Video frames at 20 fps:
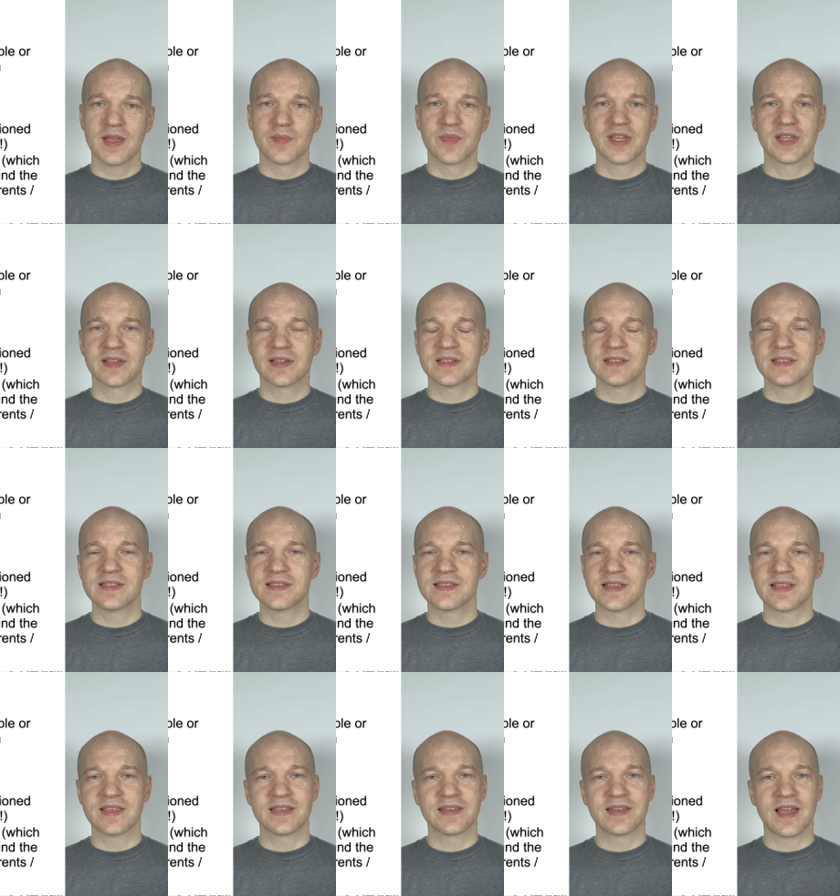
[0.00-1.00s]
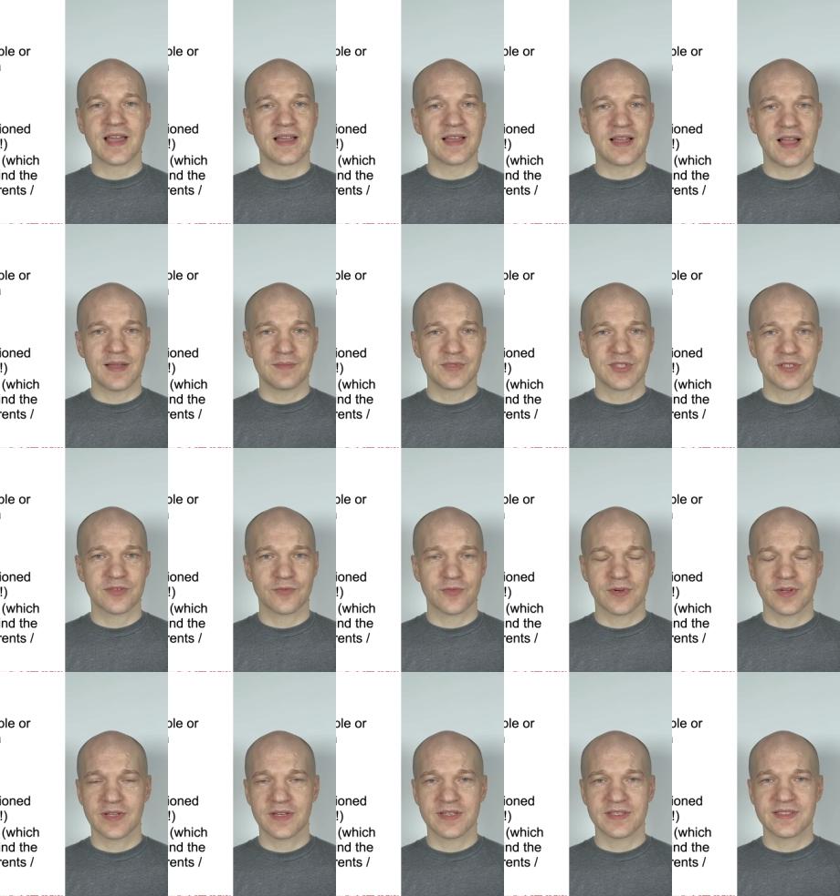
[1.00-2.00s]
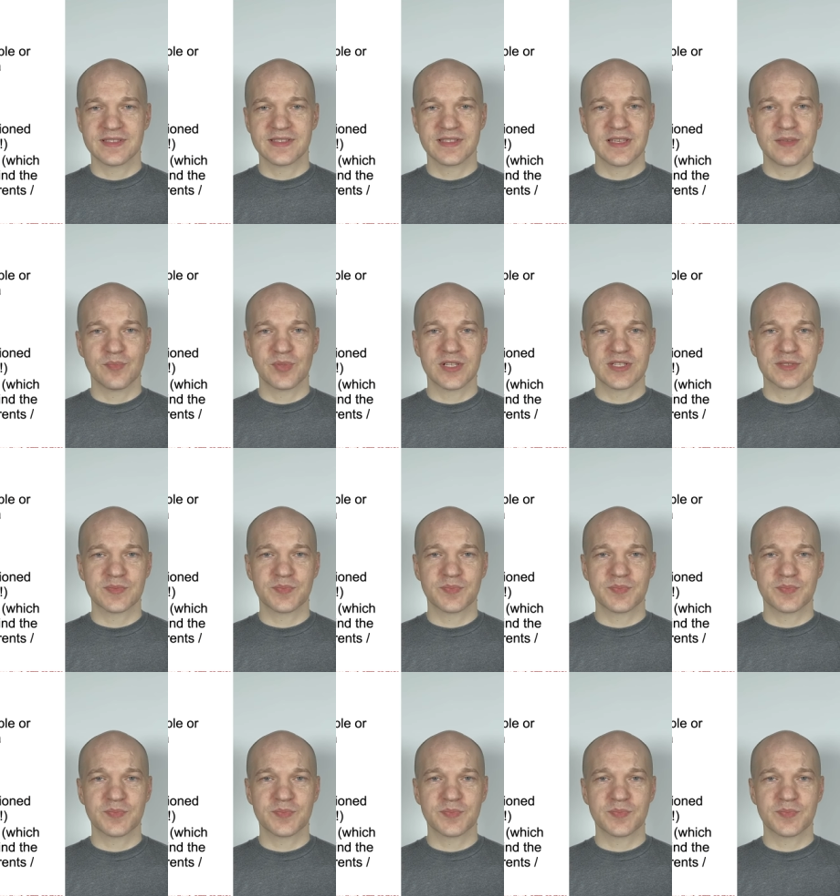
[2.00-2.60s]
because in object-oriented C++